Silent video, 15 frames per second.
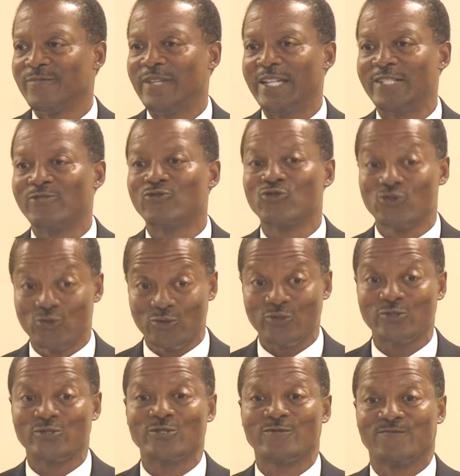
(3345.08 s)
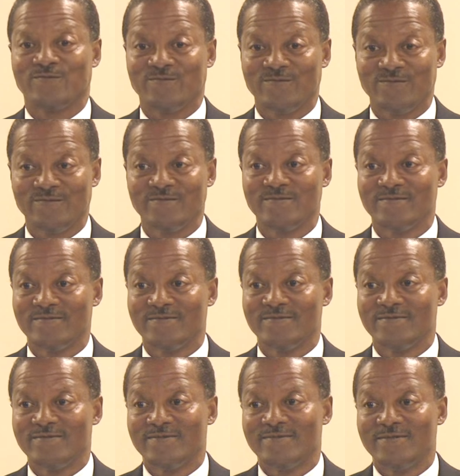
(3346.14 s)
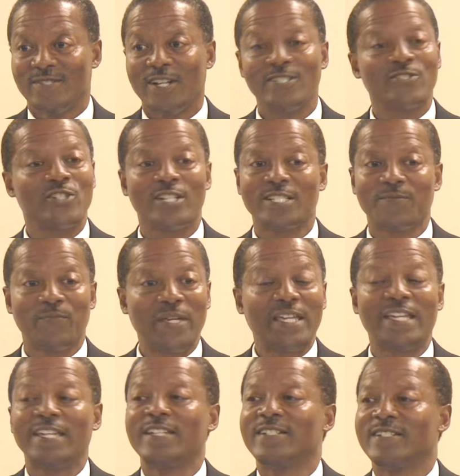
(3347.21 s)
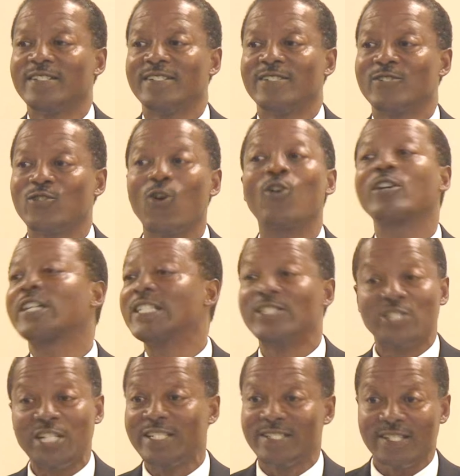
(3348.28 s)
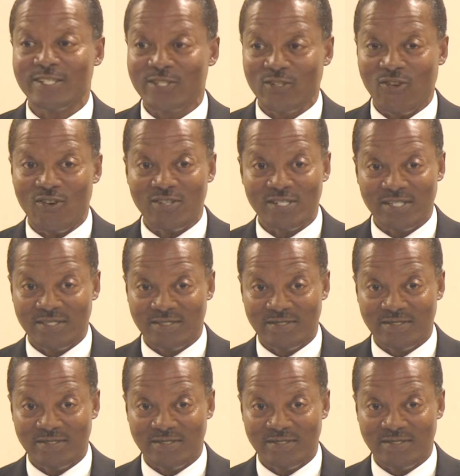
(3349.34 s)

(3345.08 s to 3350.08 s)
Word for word: in truth, not just be talking Jesus talk.